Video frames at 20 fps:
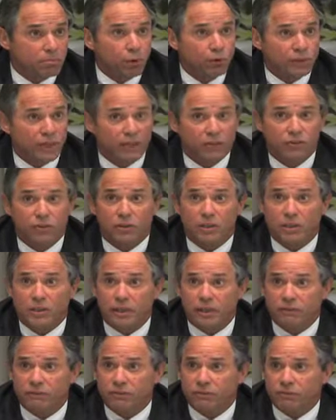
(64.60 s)
potentially,
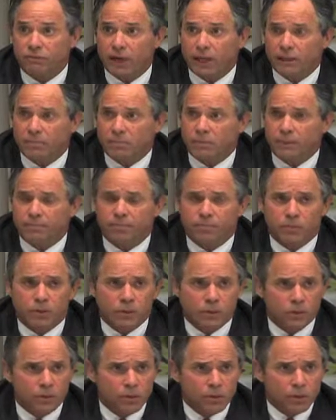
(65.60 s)
of development,
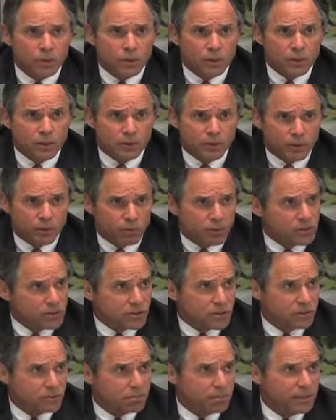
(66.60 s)
there was
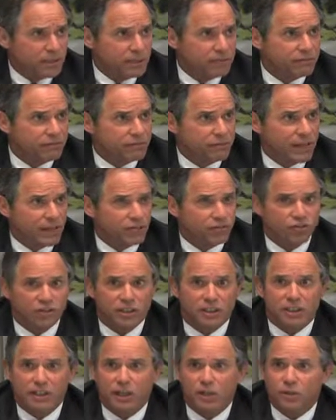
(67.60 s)
this big
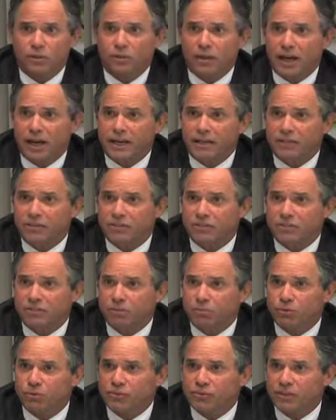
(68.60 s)
flashing yellow light,
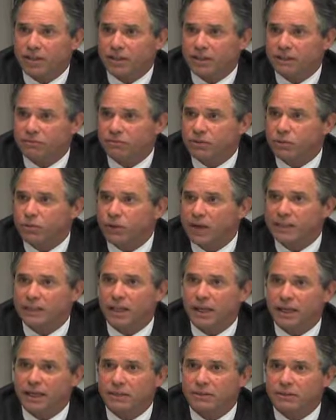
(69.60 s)
some would say even a red
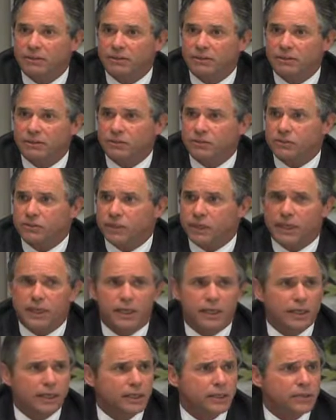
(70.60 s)
light, that
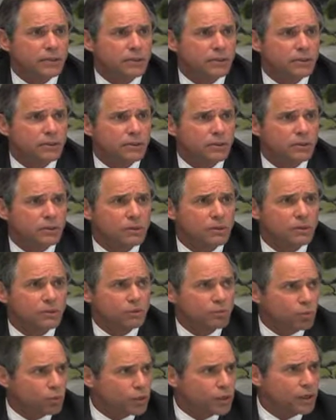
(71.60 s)
said,
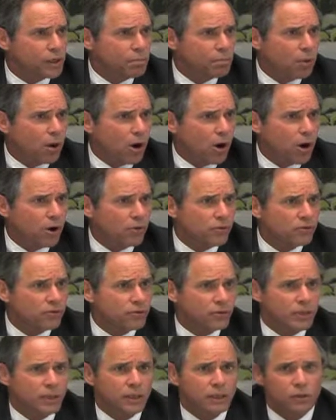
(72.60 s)
we're going to
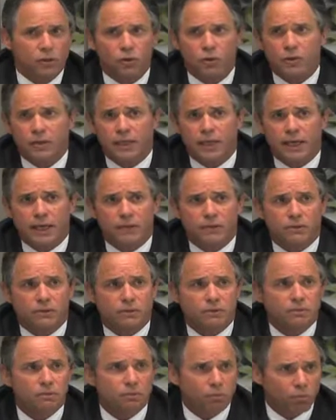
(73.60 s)
pause and look at
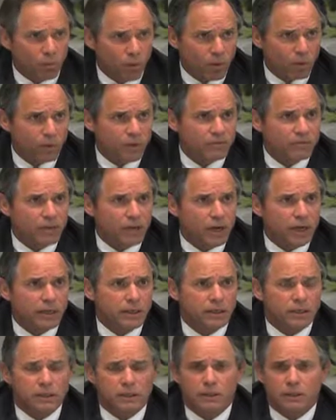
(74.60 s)
what we've
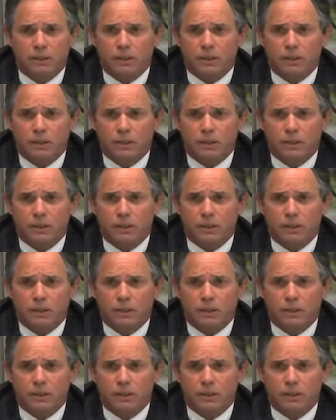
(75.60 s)
done